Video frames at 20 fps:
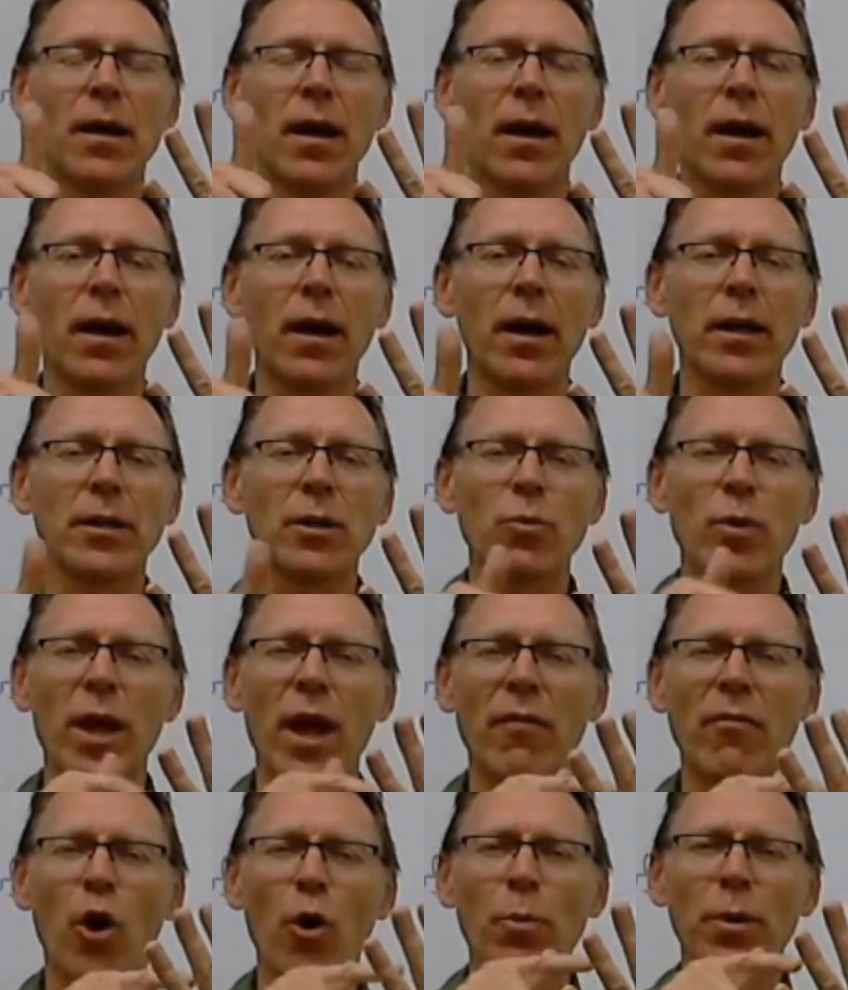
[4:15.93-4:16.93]
Uh, did we
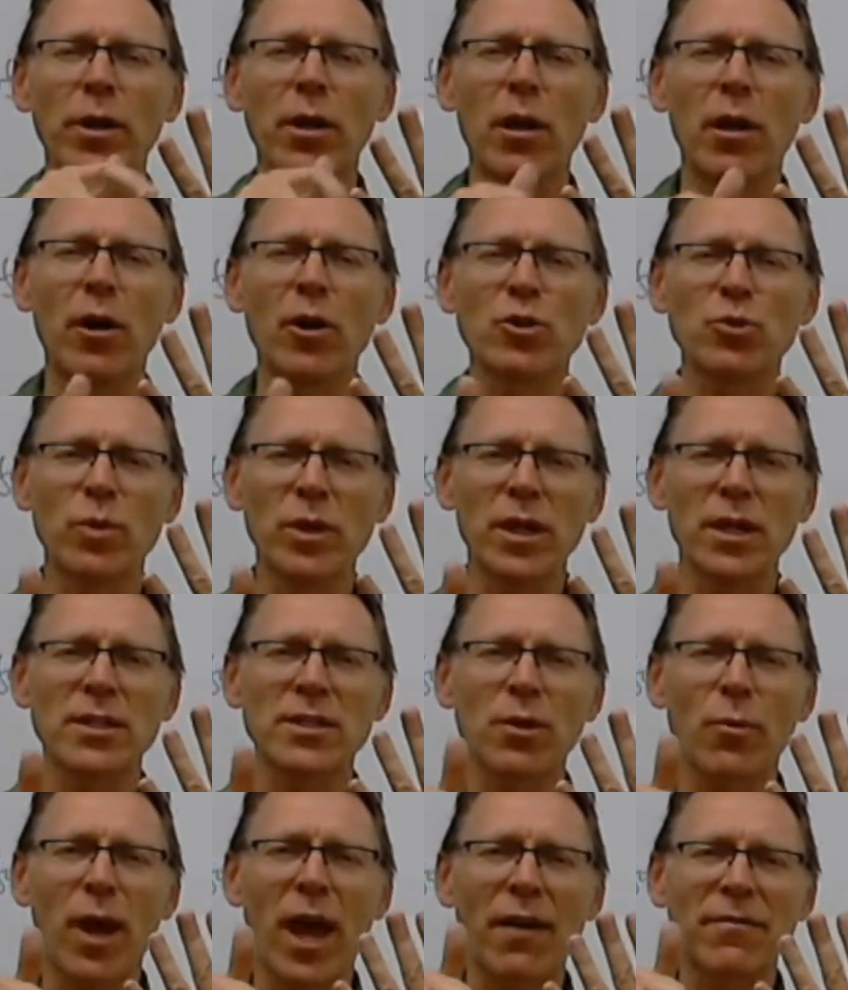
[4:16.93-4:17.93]
have open and close? We did.
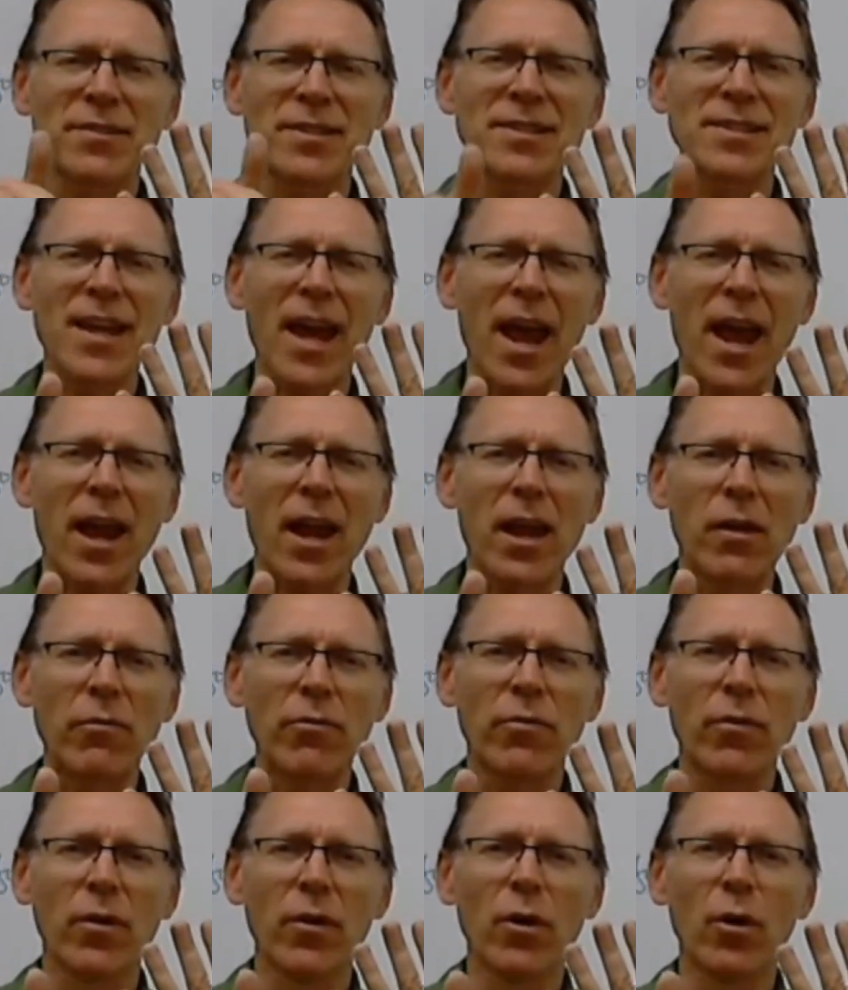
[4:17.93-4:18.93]
So we have
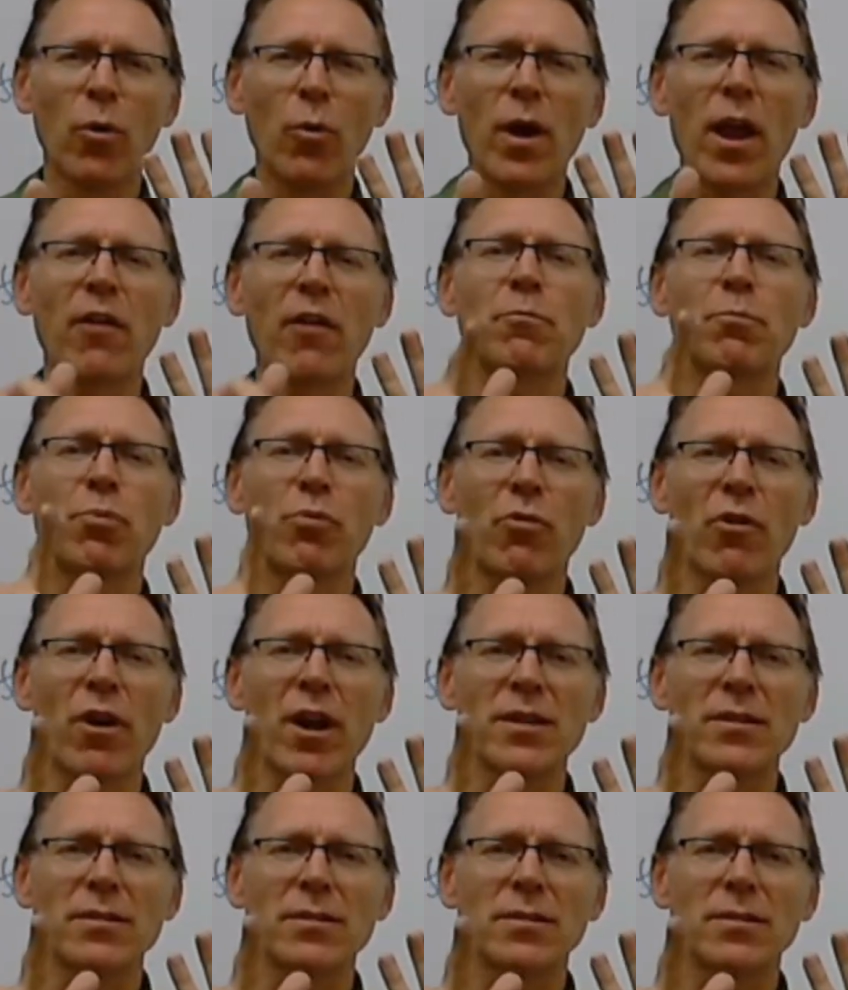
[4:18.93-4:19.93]
save, we have
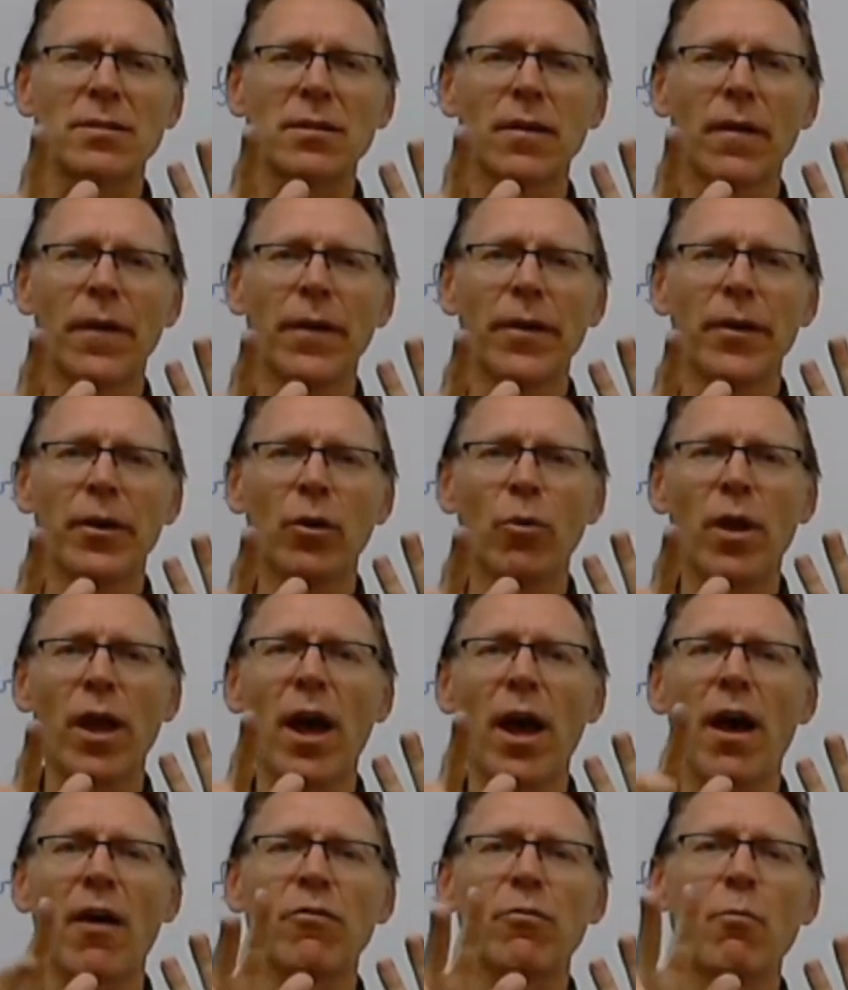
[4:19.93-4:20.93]
print, we
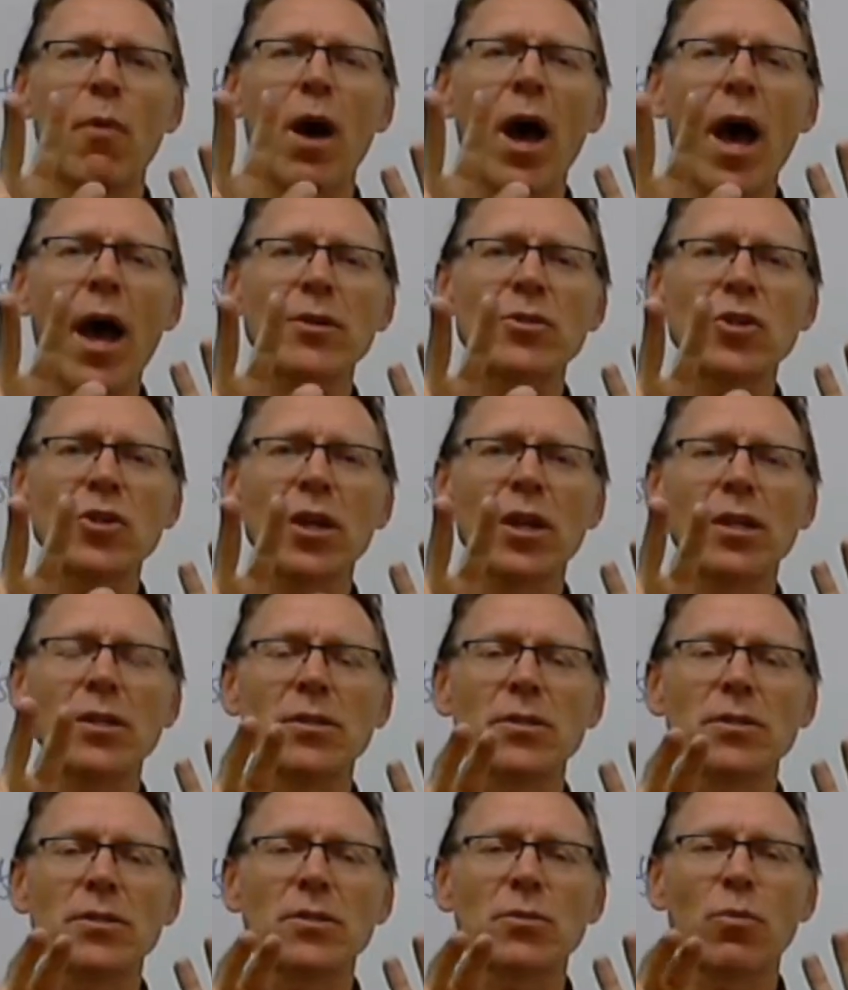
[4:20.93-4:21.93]
have
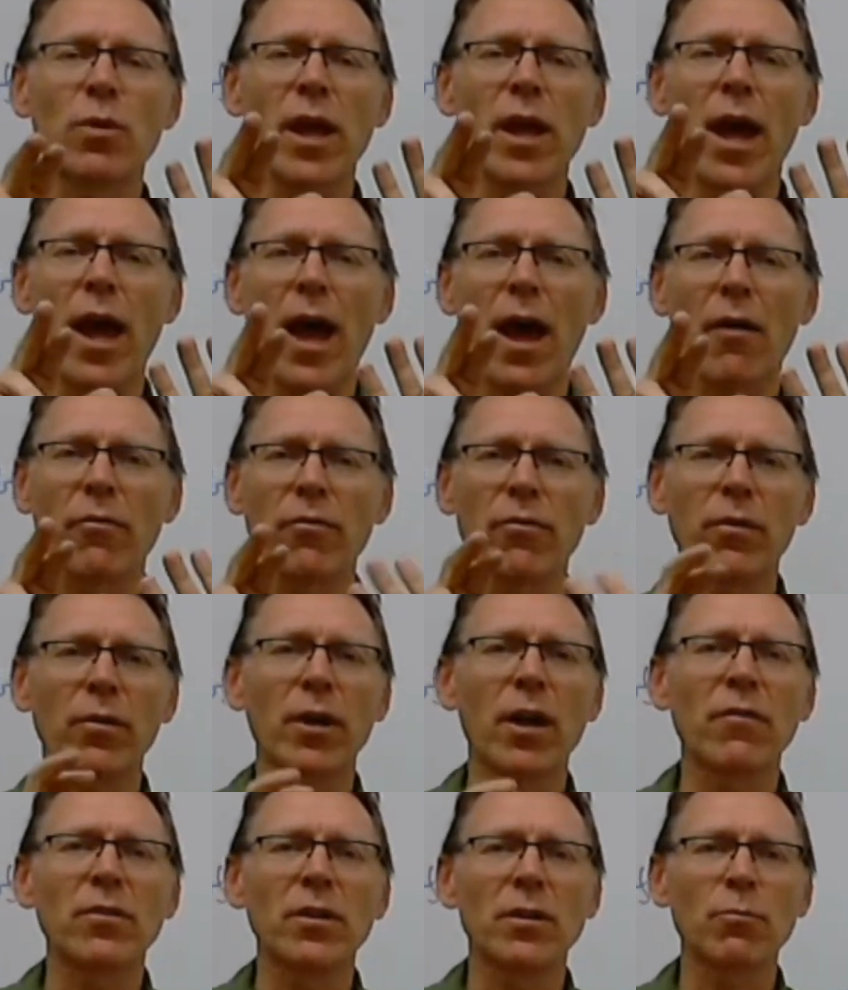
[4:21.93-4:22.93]
margins, we have, I'm
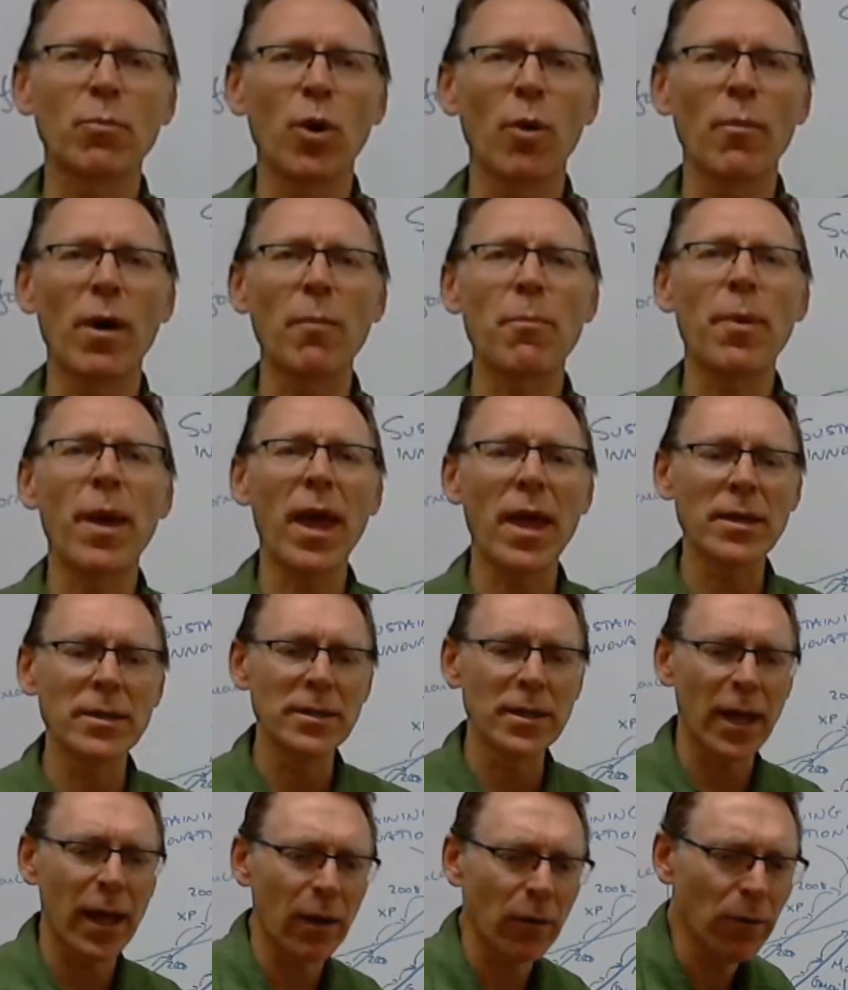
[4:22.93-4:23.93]
gonna have to put my pen
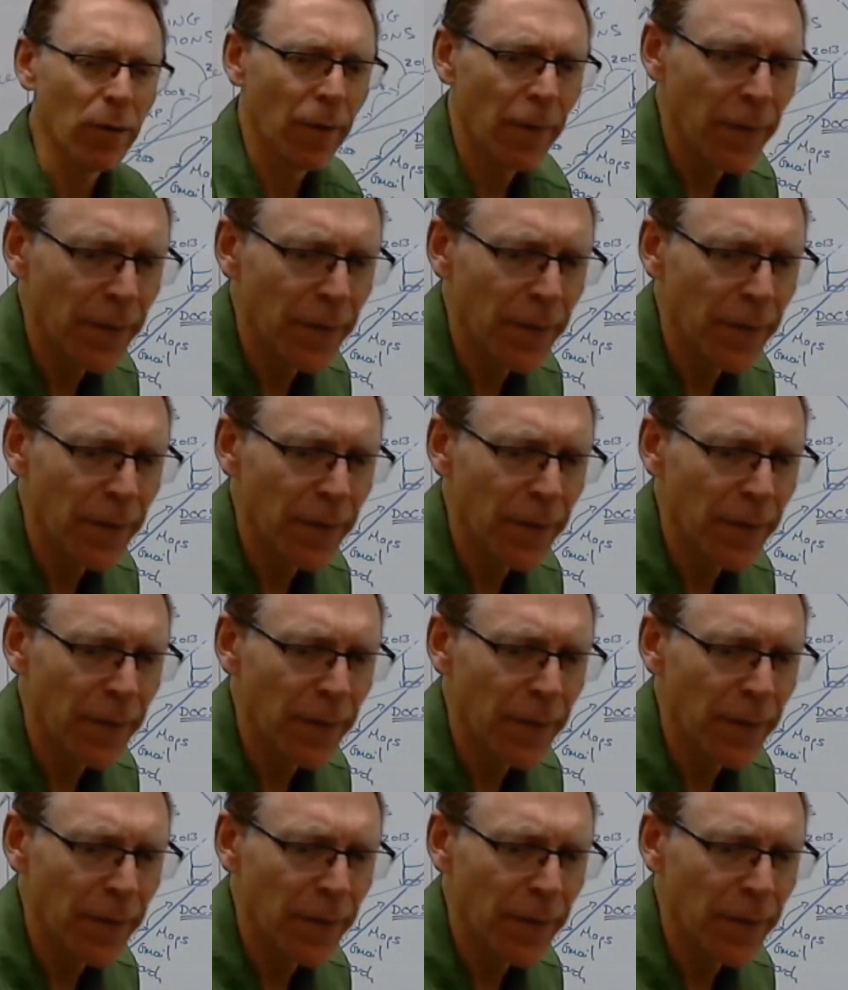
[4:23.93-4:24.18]
down.